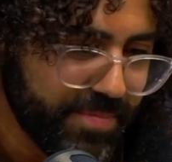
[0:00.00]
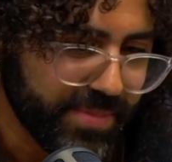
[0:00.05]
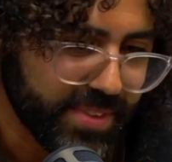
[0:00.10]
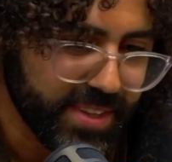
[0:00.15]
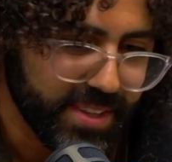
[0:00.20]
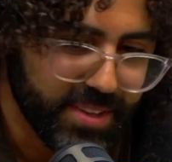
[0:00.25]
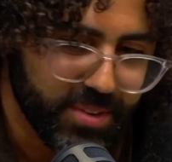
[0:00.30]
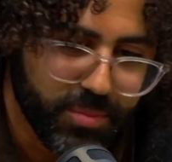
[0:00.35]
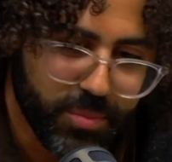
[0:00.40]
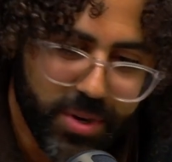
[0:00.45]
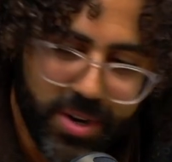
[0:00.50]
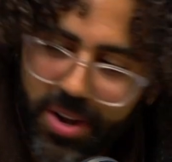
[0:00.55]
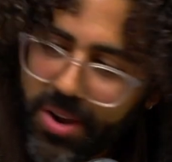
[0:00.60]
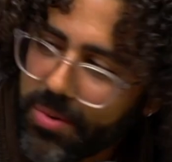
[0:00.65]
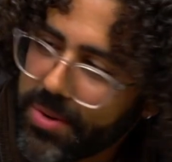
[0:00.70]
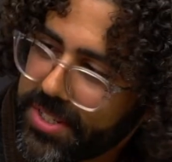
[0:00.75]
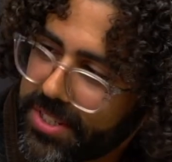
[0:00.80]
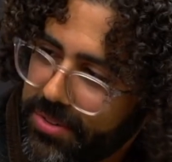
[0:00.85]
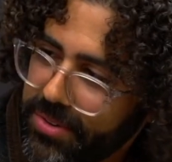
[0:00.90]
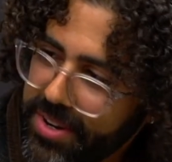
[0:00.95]
we're
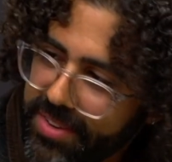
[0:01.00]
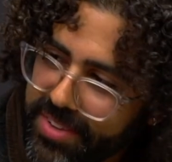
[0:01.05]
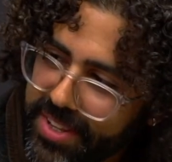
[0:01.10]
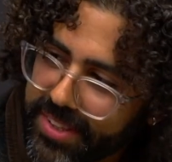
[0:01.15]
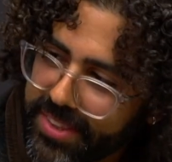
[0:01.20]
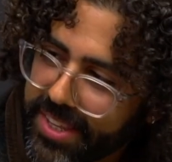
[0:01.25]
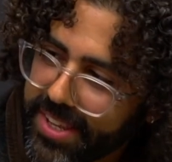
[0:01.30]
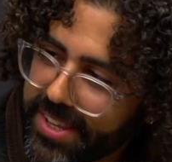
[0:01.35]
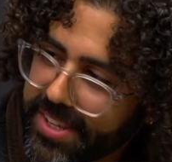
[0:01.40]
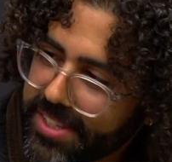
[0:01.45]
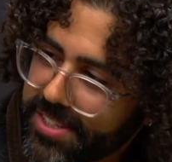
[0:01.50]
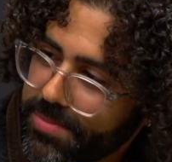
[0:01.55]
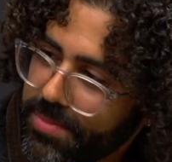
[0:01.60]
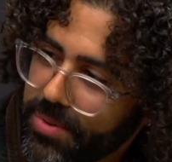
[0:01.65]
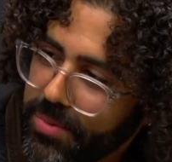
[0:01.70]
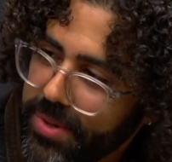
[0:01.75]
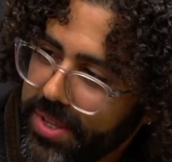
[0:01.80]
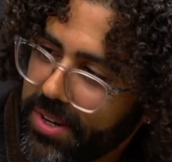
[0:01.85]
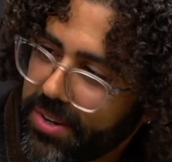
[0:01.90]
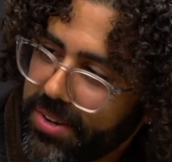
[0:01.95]
always grieving things, but
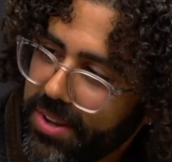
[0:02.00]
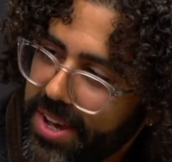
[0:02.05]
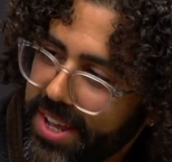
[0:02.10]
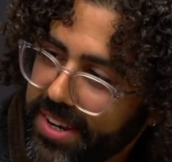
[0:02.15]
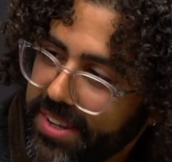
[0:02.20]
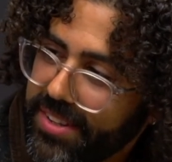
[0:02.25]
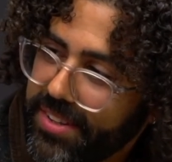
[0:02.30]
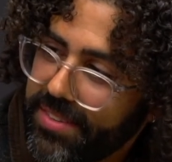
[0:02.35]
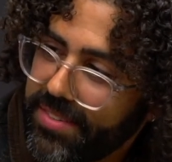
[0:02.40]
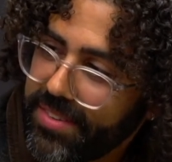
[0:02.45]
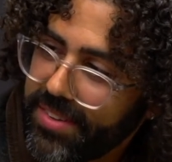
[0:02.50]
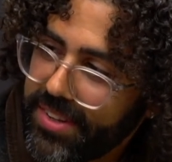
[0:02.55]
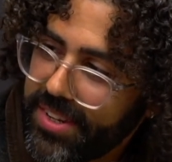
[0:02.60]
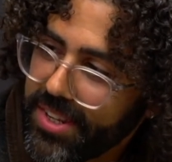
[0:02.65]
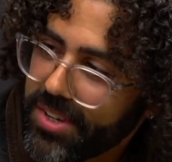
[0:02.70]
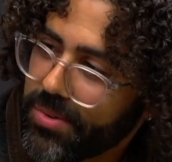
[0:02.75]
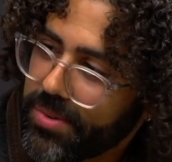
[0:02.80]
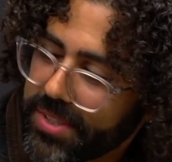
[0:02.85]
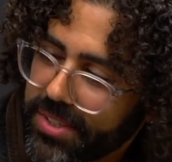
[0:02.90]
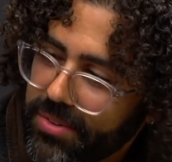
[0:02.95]
we don't know how to
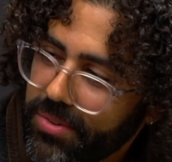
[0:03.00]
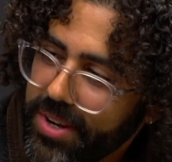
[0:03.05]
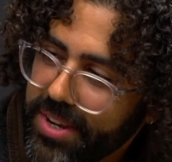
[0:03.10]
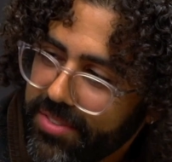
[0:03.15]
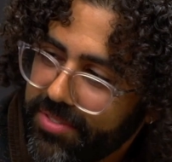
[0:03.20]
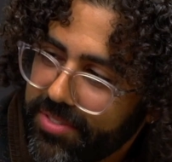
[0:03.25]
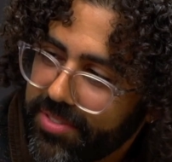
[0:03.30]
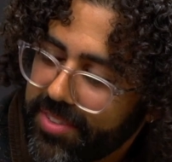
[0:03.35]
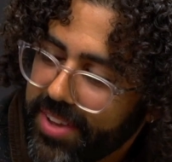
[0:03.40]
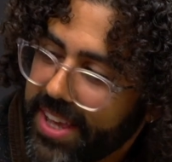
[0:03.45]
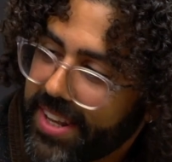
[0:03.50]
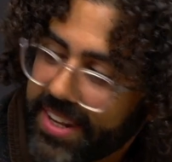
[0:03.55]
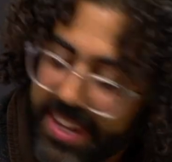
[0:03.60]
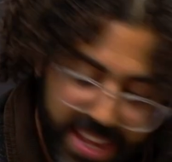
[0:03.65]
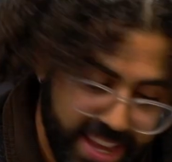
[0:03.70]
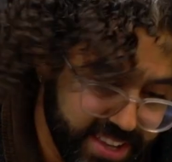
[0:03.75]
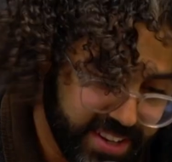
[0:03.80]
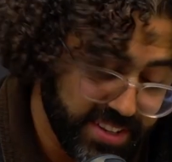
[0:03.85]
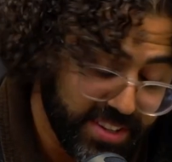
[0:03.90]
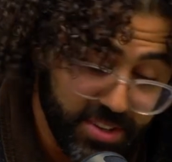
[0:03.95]
deal with grief. And
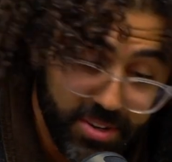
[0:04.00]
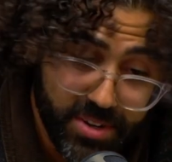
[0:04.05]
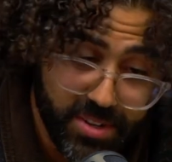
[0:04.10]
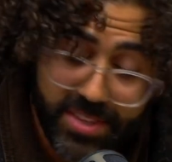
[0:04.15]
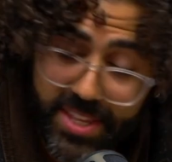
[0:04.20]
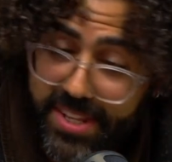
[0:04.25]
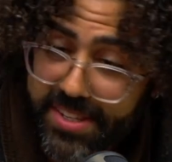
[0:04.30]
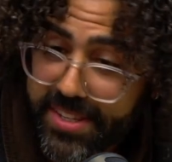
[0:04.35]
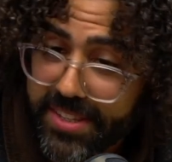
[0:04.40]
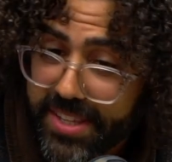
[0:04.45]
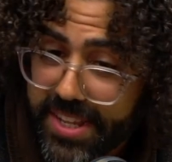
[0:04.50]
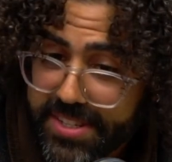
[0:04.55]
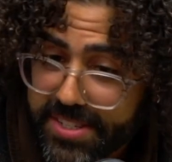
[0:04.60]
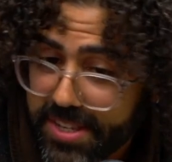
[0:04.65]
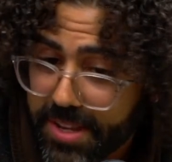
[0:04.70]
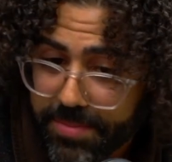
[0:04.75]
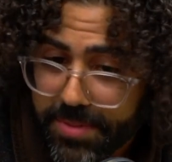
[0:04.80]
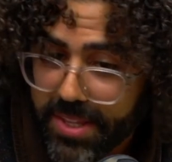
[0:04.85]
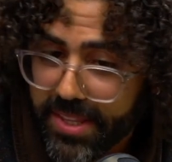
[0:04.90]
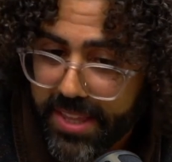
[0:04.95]
you know, that's
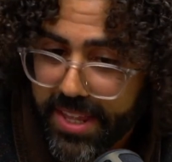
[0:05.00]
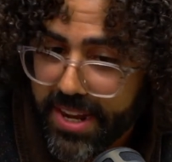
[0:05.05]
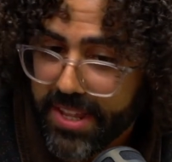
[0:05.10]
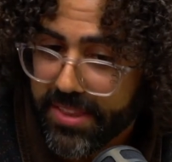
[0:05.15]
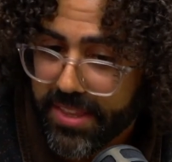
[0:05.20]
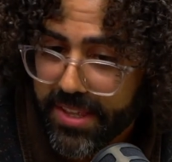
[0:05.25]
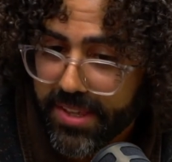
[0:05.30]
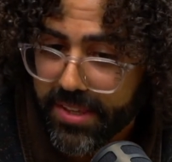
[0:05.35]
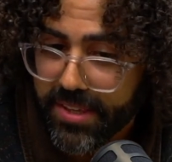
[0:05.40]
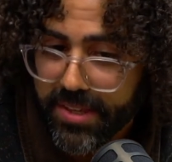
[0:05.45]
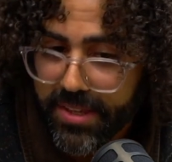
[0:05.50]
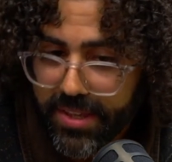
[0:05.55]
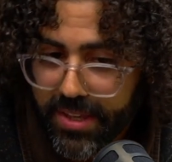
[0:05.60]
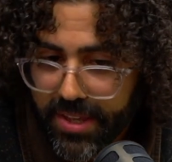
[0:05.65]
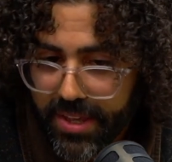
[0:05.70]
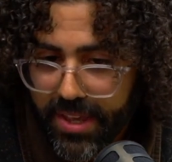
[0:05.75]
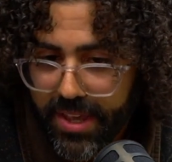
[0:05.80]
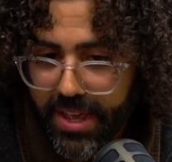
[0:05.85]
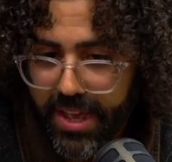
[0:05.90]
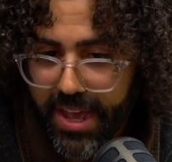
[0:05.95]
something that I think
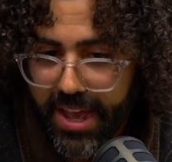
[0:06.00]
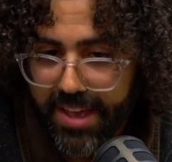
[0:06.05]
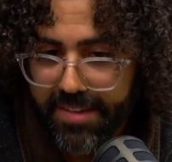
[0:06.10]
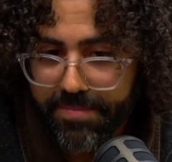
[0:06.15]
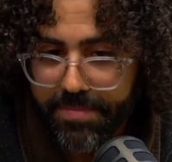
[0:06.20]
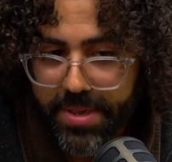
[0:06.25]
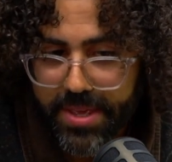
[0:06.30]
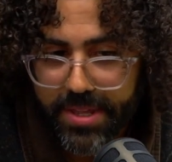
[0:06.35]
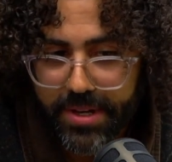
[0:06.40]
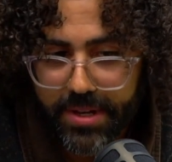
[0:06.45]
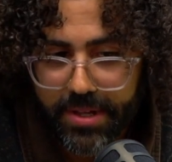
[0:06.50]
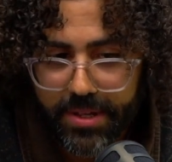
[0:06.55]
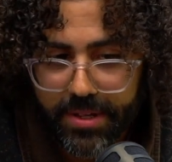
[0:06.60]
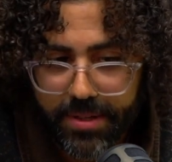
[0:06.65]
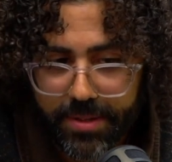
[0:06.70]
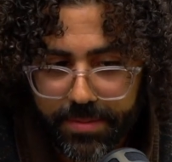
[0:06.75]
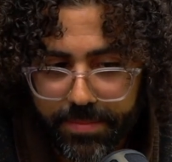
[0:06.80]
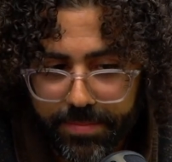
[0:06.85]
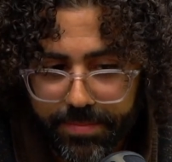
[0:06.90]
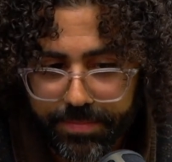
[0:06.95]
I've
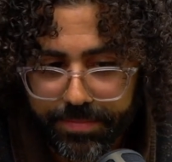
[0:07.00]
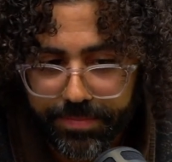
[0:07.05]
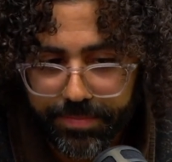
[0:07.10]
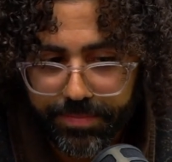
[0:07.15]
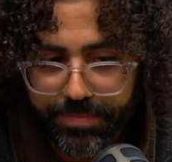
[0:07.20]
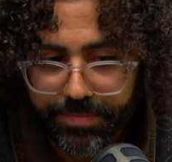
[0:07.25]
been